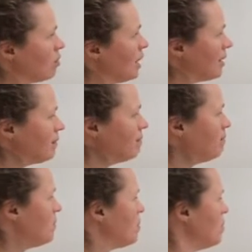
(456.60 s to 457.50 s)
Right,
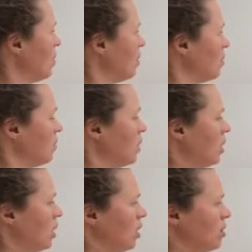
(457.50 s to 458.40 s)
so
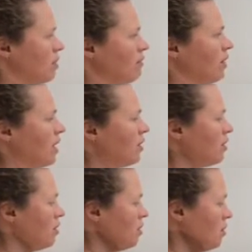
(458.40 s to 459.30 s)
to find
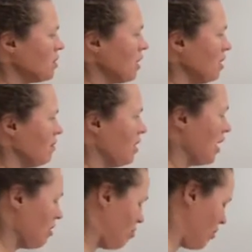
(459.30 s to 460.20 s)
our new set of
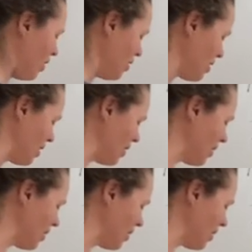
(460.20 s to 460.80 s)
data points,